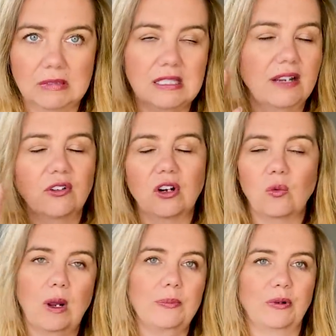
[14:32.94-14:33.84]
It's never on
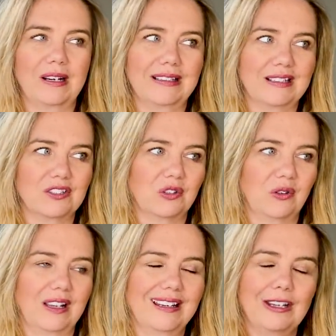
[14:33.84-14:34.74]
white bread unless you're
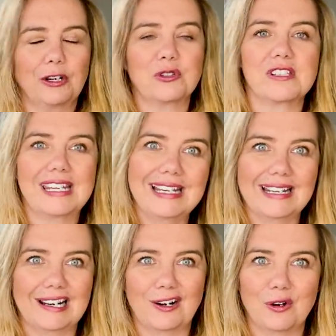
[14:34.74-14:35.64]
like, you know, just eating
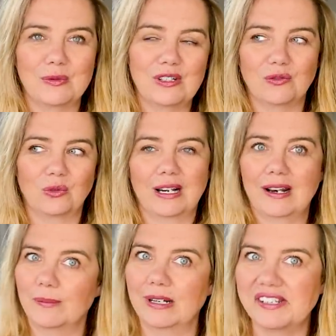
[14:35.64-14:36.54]
it at home and you've run out
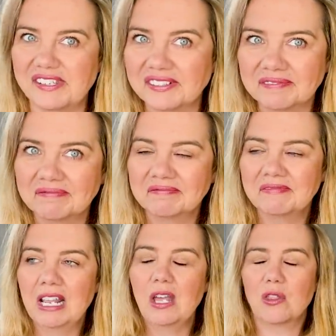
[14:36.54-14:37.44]
of buns.
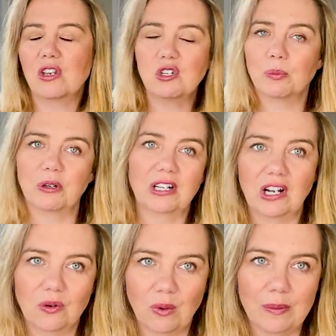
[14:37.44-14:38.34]
Then you'll put it
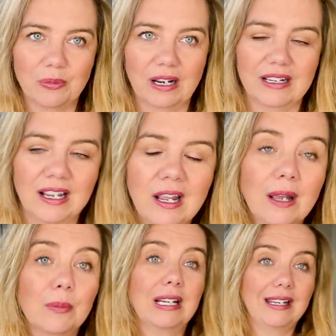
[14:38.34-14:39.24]
on white bread.
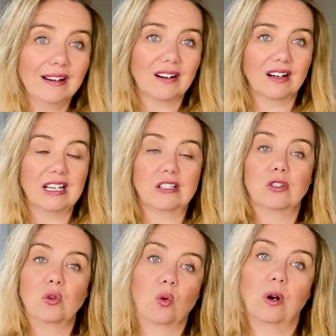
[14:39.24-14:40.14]
But here it's
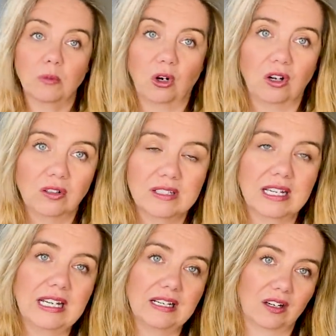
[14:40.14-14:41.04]
normal
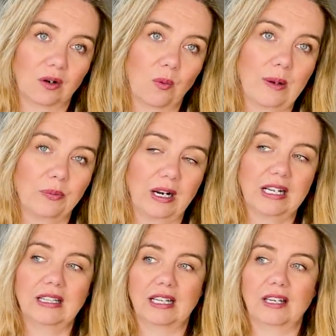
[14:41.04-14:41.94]
to eat it on white bread.
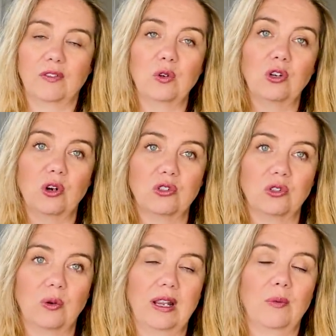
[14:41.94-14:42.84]
And like if you go
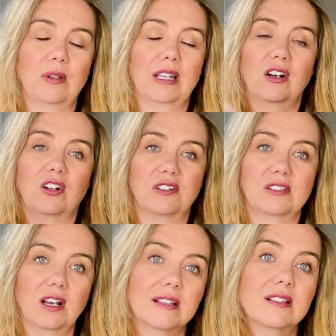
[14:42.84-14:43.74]
to a, what they call a
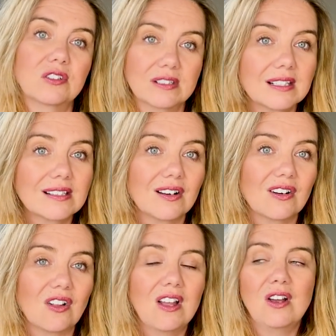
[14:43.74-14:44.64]
sausage sizzle,